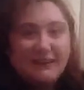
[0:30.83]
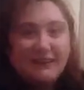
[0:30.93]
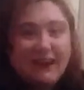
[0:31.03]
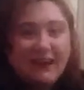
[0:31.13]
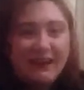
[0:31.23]

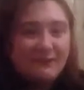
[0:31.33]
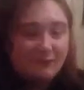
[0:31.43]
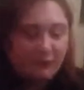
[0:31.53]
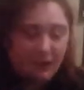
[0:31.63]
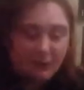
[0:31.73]
I
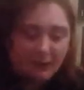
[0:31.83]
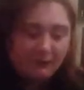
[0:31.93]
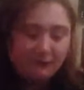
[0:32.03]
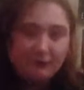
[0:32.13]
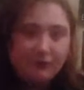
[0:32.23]
thought I might as
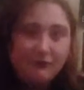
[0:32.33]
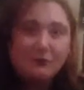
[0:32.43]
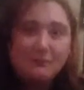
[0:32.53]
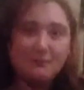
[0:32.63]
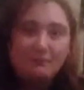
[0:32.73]
well
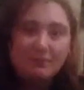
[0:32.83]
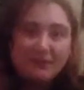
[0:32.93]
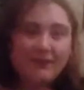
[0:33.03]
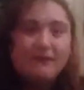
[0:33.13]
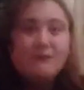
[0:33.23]
do
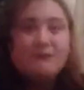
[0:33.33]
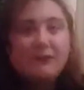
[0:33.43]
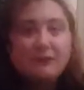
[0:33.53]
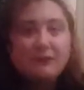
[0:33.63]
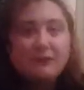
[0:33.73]

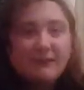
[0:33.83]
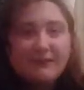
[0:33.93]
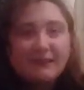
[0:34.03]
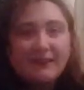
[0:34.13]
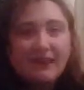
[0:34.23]
videos about it again.